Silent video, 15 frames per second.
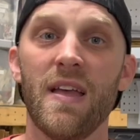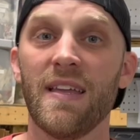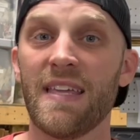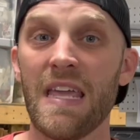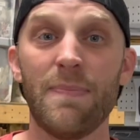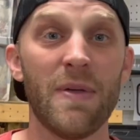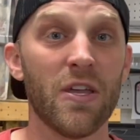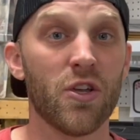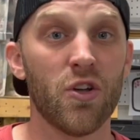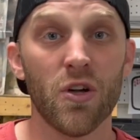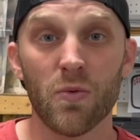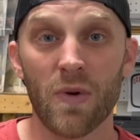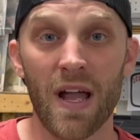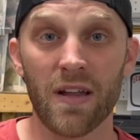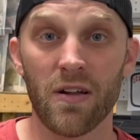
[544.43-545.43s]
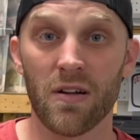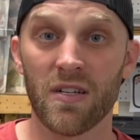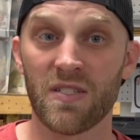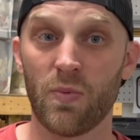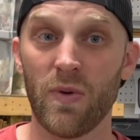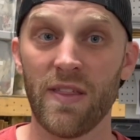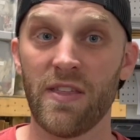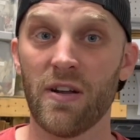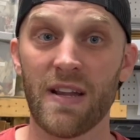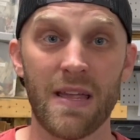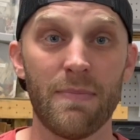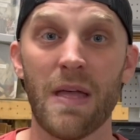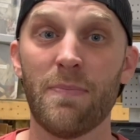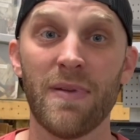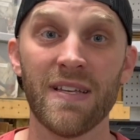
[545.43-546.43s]
Keeping good records with your
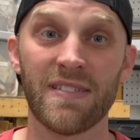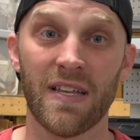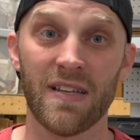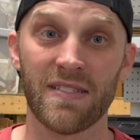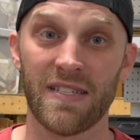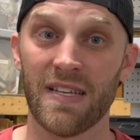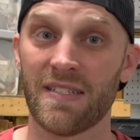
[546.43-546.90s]
eBay business is